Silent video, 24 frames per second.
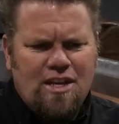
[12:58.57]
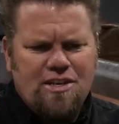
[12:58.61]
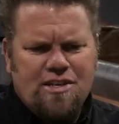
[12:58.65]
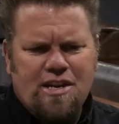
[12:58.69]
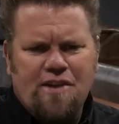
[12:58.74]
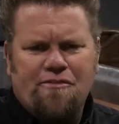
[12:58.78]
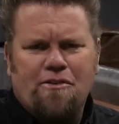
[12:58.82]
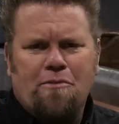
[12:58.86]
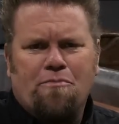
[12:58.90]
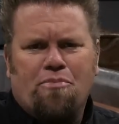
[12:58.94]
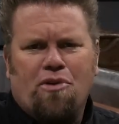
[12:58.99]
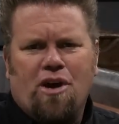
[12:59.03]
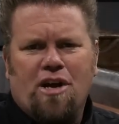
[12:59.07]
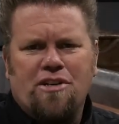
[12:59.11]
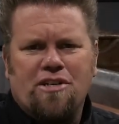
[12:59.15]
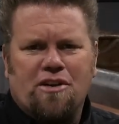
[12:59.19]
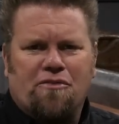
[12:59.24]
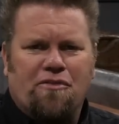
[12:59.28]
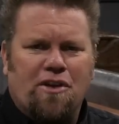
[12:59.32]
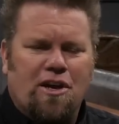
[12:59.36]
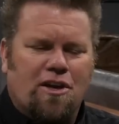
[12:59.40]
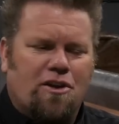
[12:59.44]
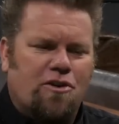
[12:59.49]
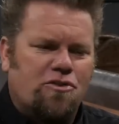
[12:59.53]
different
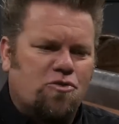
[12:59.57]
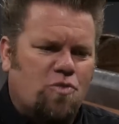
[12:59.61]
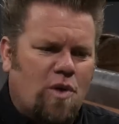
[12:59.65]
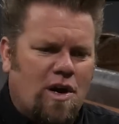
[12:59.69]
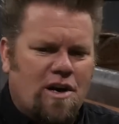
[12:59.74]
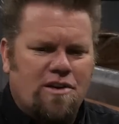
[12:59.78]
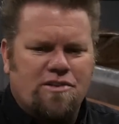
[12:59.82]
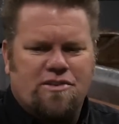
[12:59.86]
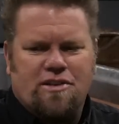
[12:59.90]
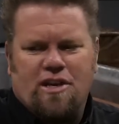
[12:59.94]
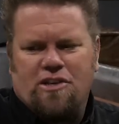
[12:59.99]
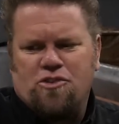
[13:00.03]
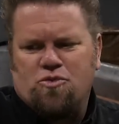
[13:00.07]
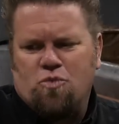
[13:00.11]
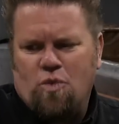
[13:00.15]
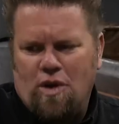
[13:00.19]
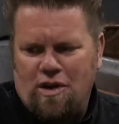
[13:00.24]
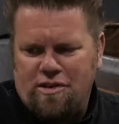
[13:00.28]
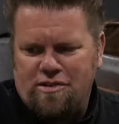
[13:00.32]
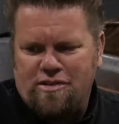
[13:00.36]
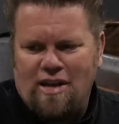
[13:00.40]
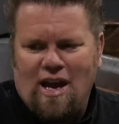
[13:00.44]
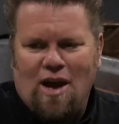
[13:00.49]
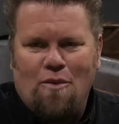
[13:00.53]
project vehicles. Where is this?
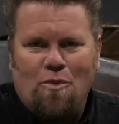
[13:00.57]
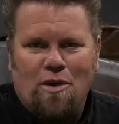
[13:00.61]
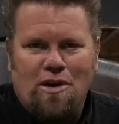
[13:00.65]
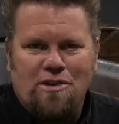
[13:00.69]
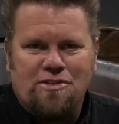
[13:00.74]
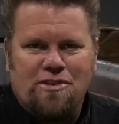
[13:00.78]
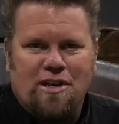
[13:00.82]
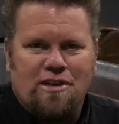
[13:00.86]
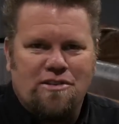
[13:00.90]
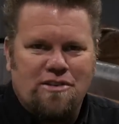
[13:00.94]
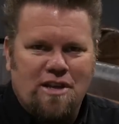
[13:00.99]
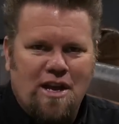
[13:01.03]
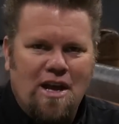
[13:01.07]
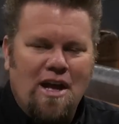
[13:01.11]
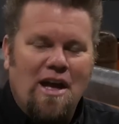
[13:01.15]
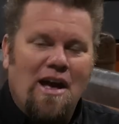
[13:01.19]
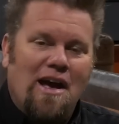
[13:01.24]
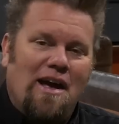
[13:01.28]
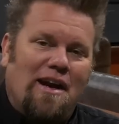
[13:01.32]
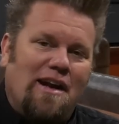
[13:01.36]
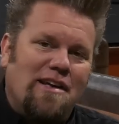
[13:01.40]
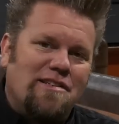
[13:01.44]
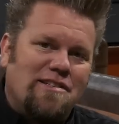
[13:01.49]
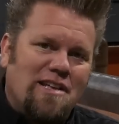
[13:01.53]
Where's that? Where's this?
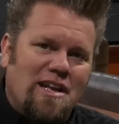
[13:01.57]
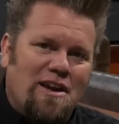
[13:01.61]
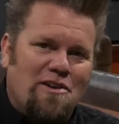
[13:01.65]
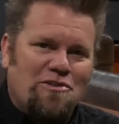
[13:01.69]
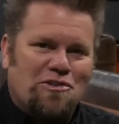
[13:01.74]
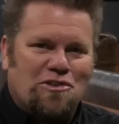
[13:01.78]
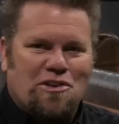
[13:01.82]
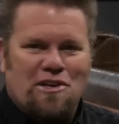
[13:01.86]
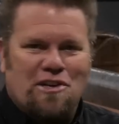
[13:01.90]
And I said I was just